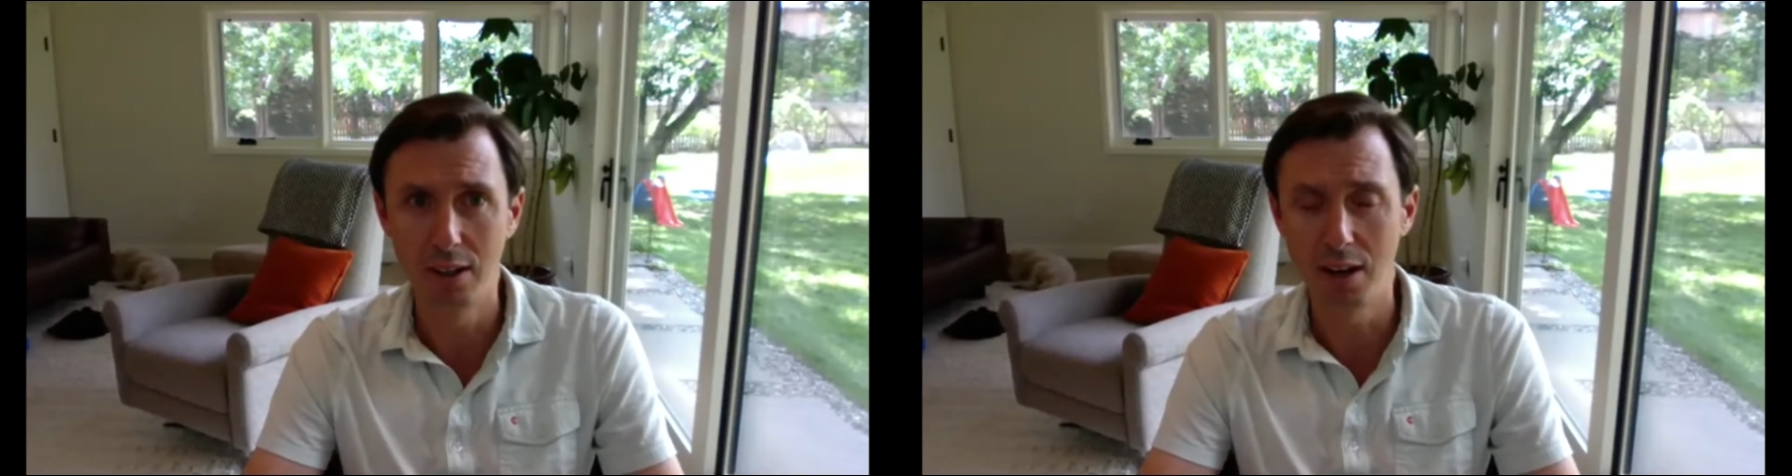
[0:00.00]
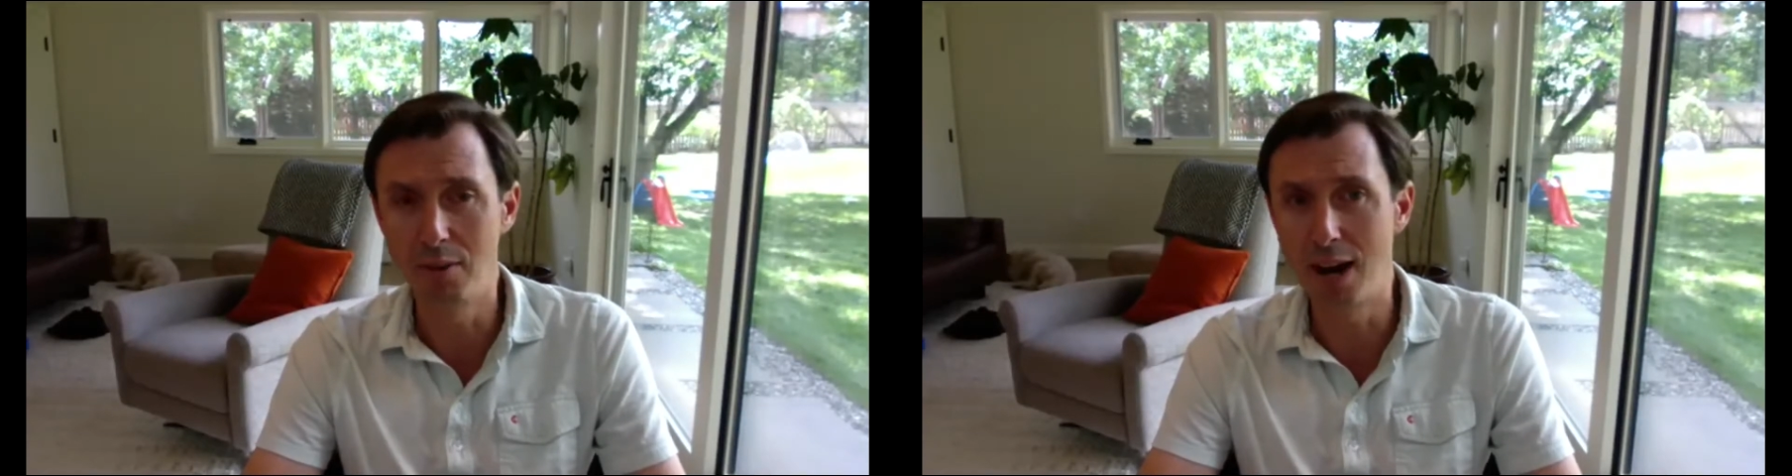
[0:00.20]

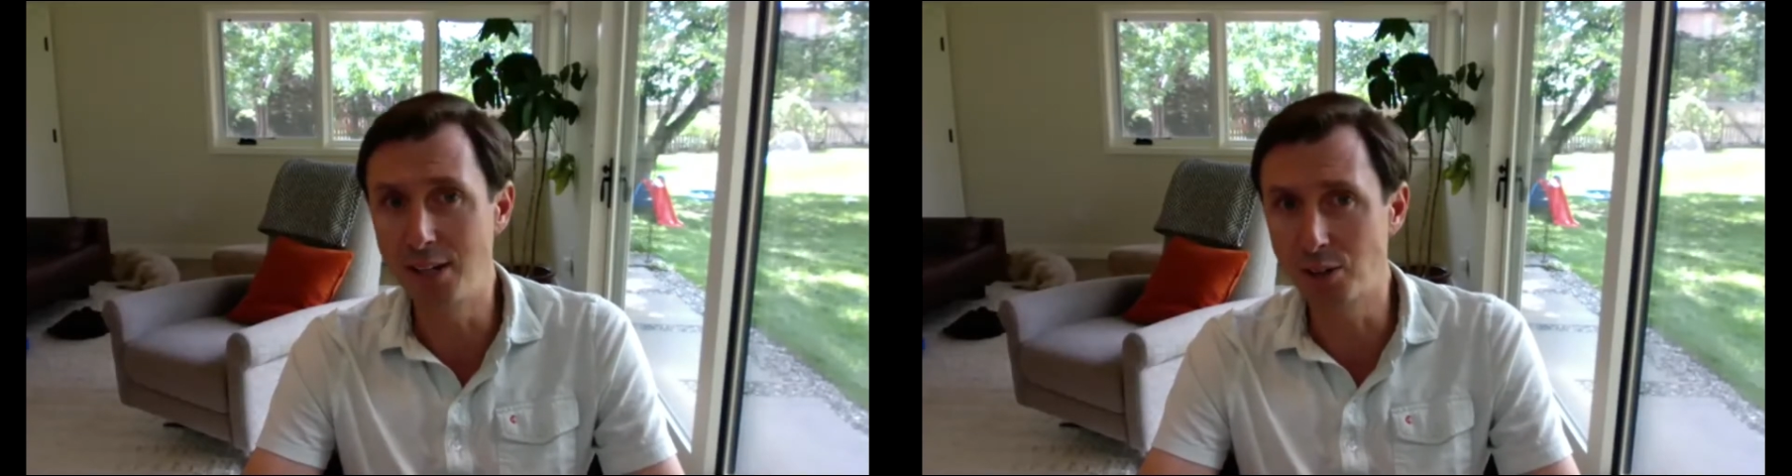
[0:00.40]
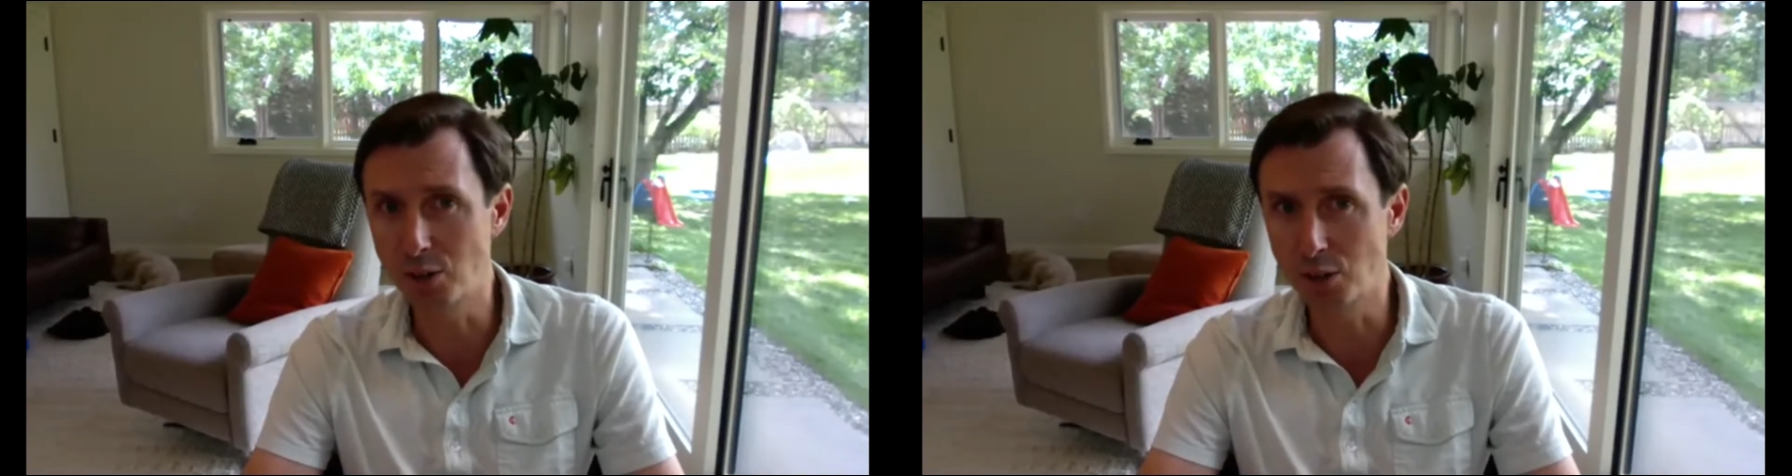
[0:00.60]

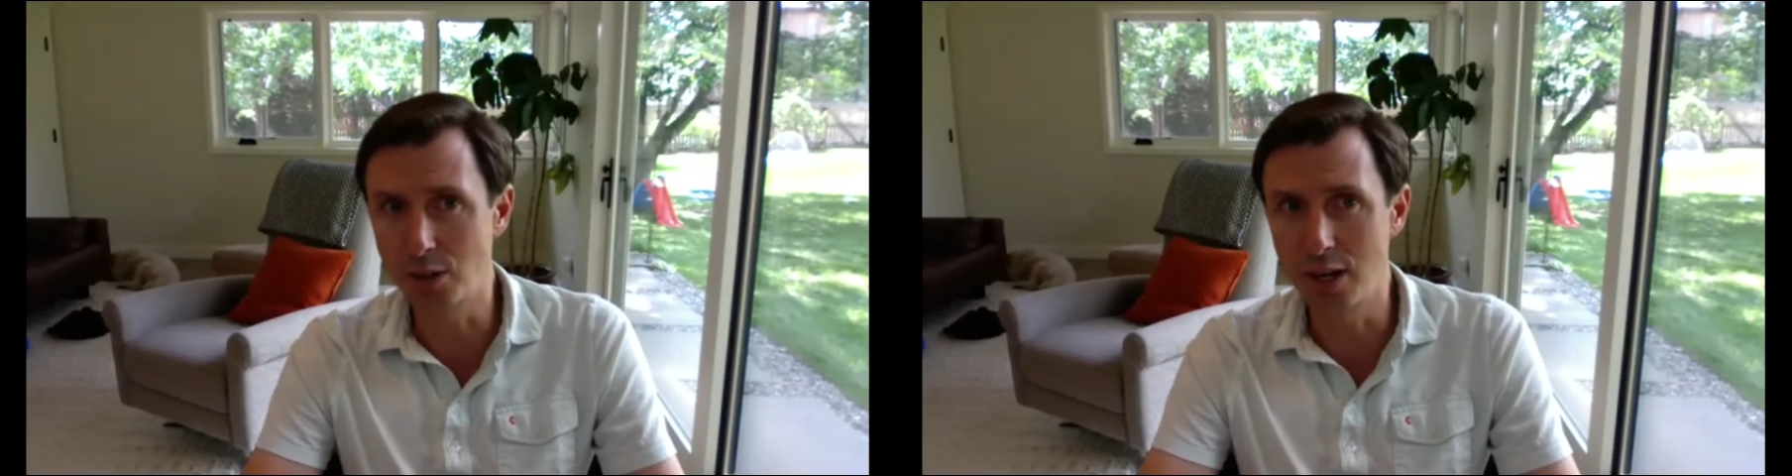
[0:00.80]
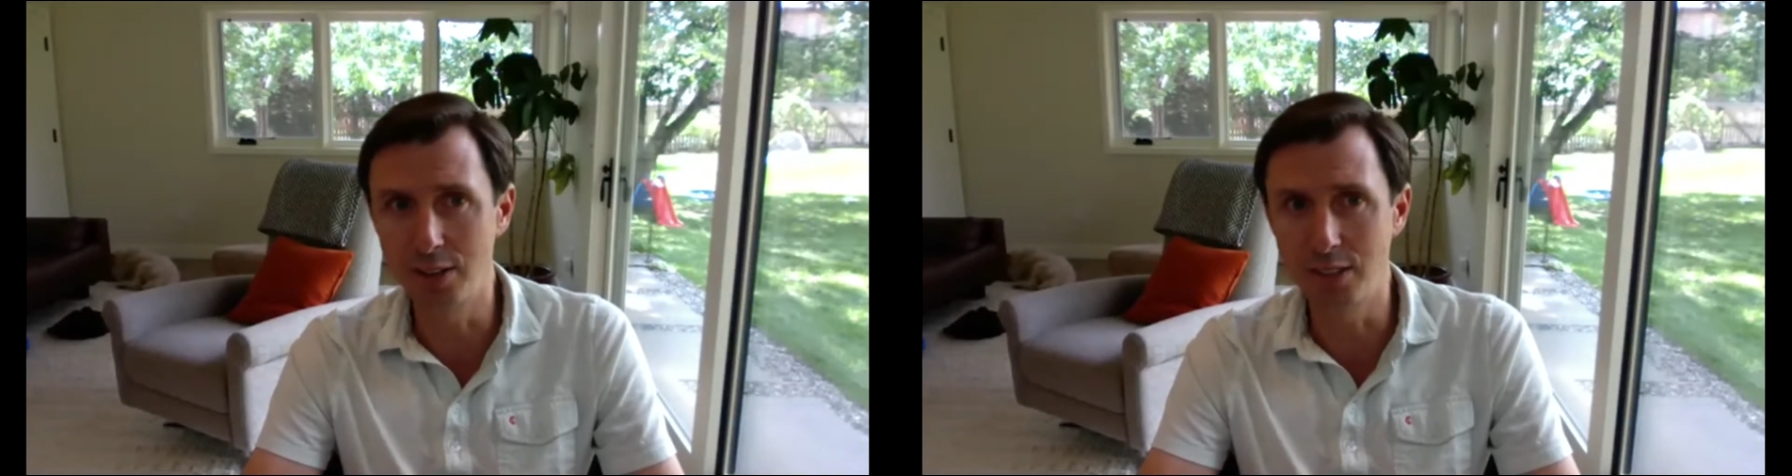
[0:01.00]
advisors around the